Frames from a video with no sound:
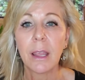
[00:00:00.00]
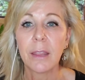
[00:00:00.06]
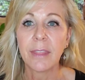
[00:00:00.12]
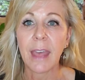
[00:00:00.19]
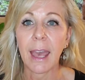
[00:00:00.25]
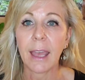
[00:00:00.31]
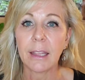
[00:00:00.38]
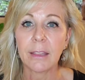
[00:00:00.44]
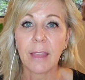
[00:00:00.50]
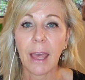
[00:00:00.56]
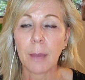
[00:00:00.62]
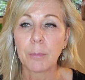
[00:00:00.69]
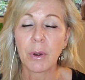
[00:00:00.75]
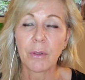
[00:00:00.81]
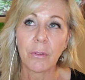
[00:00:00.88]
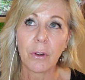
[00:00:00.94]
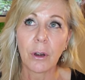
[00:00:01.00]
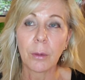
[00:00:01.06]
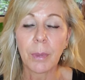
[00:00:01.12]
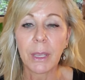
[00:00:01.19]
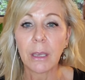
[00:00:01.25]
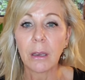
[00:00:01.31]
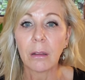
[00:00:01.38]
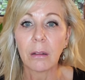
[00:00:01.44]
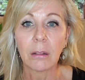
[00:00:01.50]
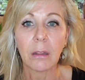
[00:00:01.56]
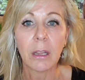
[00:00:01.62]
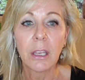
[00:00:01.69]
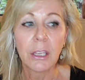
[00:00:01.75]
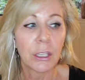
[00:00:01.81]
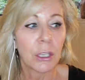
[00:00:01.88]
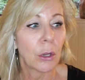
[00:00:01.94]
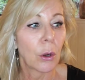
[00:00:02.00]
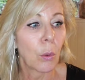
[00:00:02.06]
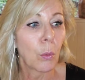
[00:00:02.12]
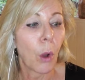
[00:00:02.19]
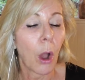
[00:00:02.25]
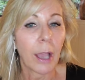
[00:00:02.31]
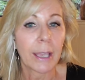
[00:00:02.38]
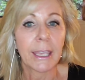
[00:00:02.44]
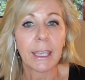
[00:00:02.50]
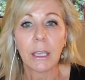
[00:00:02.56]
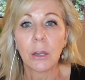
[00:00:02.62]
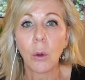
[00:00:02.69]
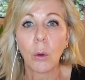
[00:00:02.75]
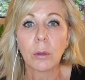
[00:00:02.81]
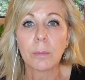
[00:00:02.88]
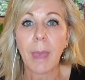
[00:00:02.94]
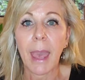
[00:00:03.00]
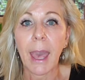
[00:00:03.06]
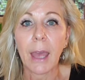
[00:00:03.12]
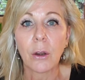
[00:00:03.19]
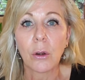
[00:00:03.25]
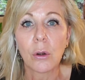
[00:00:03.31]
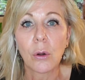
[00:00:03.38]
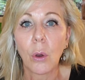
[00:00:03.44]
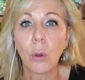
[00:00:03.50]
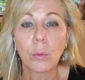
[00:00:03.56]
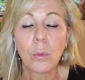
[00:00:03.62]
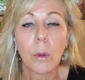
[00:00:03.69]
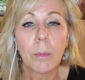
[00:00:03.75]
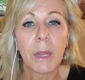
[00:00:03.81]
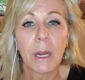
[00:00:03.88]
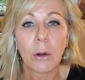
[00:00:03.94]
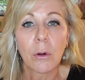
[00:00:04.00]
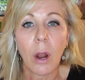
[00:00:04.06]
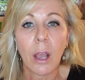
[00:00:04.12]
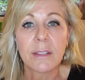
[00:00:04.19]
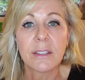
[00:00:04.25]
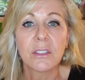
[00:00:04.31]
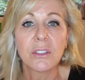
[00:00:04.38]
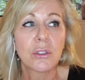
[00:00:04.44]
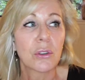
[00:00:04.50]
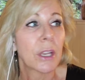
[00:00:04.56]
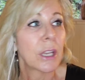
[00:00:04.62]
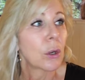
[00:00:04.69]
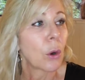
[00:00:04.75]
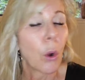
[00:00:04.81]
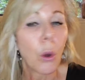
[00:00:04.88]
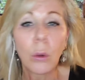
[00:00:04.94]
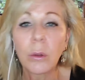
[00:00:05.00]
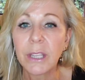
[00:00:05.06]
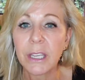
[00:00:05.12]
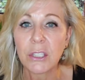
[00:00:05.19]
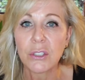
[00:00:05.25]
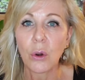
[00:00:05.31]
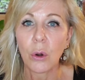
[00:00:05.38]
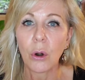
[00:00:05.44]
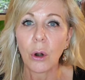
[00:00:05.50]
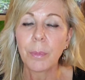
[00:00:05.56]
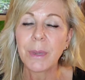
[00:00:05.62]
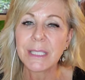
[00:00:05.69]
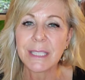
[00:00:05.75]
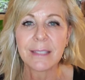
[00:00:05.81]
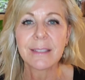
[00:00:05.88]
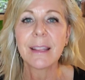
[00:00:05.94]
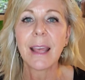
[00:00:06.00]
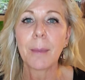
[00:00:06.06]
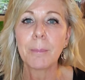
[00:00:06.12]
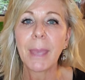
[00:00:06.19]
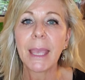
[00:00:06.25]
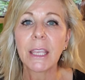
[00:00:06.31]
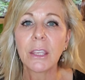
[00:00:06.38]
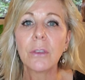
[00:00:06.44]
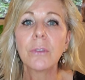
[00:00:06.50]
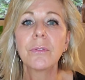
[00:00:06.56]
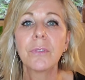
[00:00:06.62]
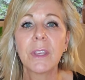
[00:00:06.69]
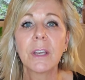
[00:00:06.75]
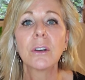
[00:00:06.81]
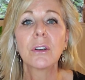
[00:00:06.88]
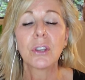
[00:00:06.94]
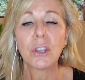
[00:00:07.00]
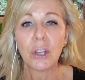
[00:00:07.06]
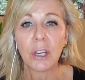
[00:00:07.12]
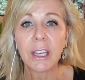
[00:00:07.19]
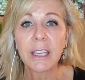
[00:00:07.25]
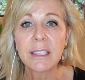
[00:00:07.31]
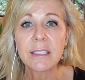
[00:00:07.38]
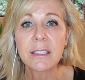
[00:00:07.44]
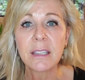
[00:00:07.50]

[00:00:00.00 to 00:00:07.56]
that that proverbial you know walking an old man or an old woman across the street or holding a door open doesn't that make you feel good